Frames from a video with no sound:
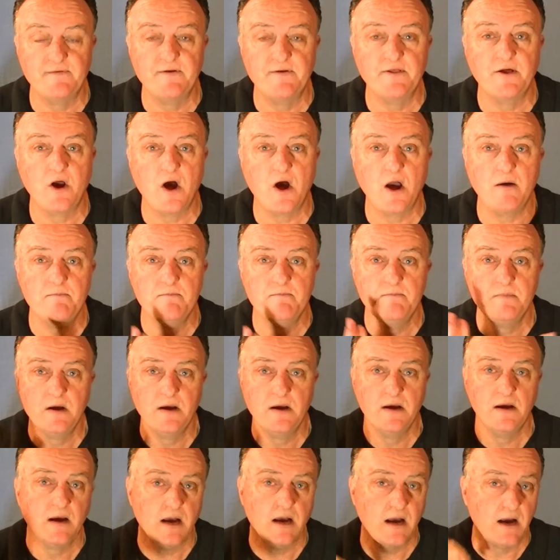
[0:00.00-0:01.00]
that I'm
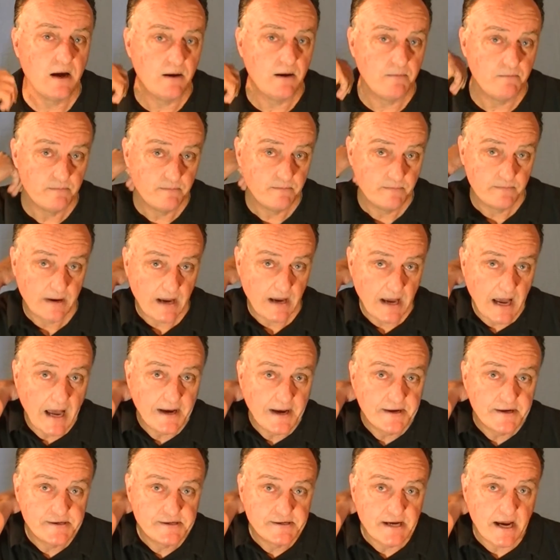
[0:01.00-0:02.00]

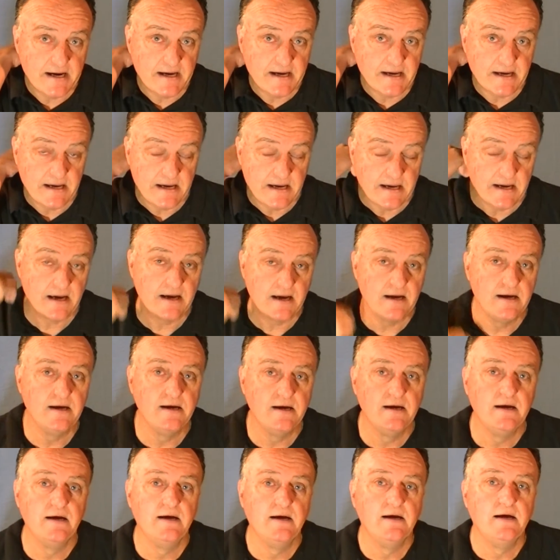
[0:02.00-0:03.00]
undertaking here
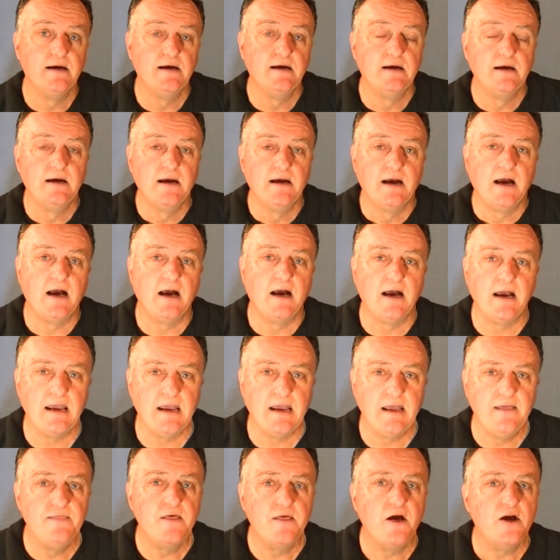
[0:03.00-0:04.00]

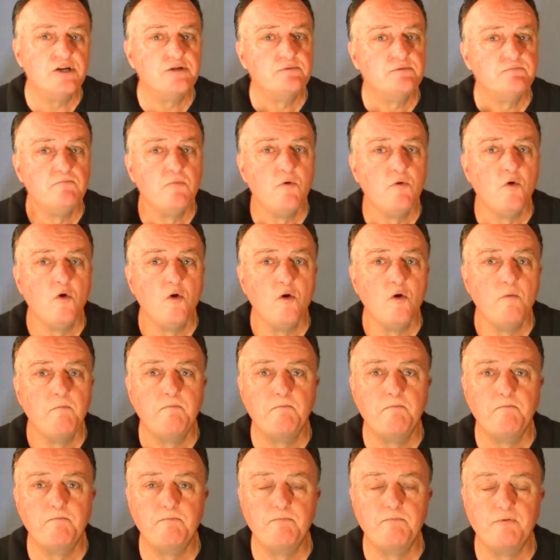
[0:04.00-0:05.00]
in those more
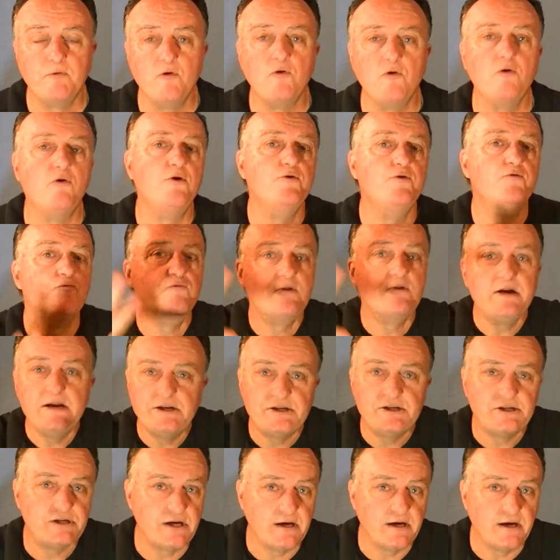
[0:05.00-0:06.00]

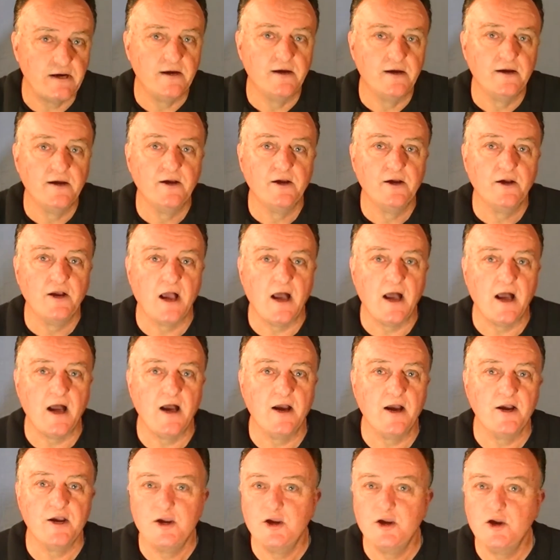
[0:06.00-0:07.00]
broad-reaching
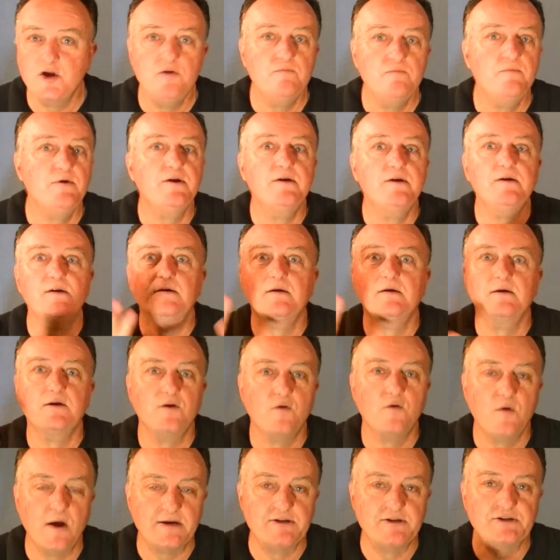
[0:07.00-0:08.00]
human
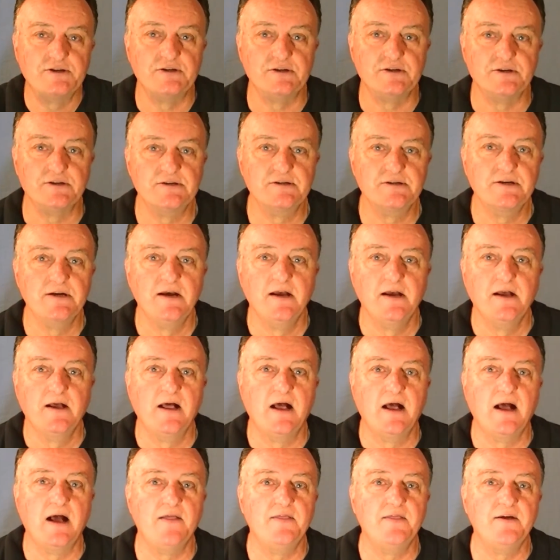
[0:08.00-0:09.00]
questions.
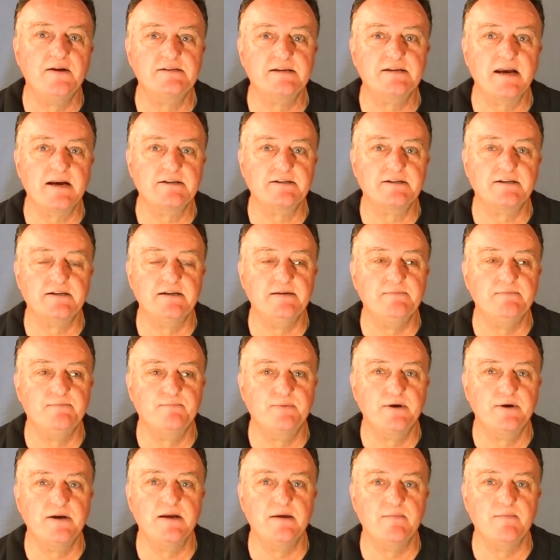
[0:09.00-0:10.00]
That's actually
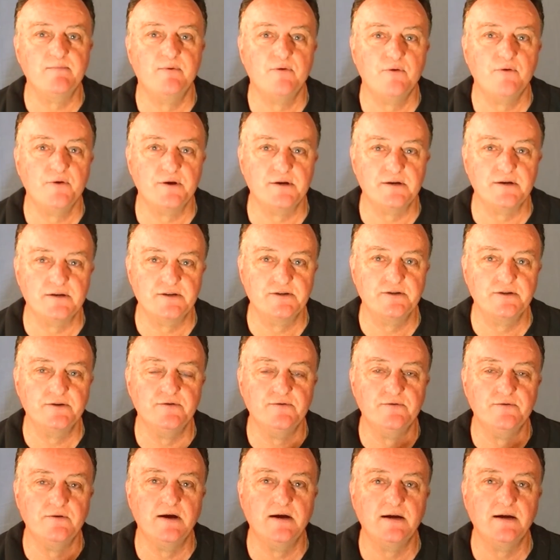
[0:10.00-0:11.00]
pretty important
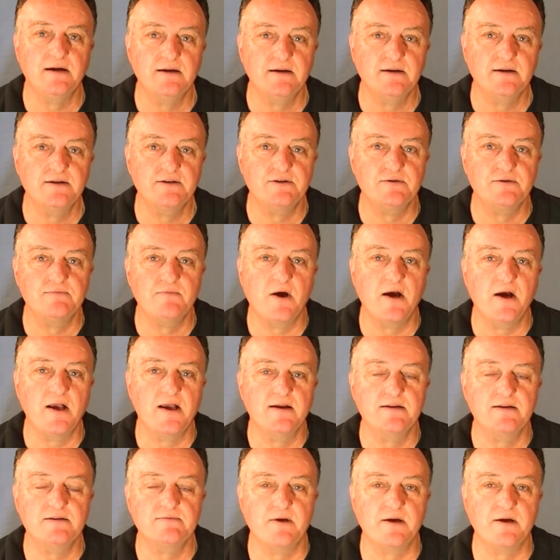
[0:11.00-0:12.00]
to
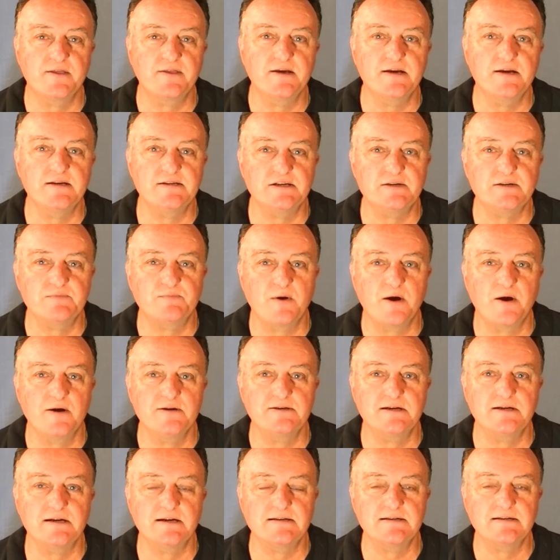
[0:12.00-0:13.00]
my thesis
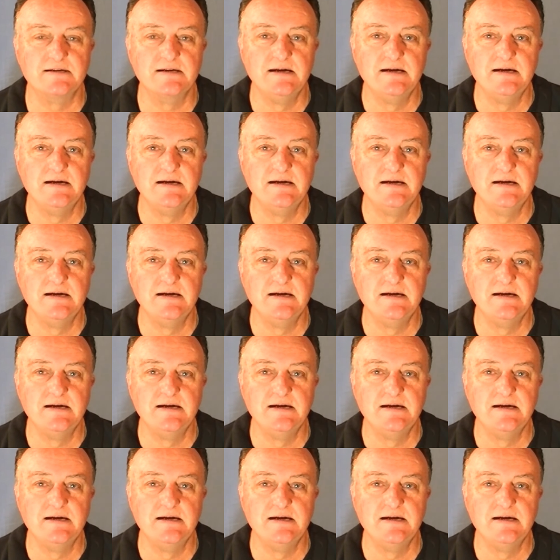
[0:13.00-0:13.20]
process.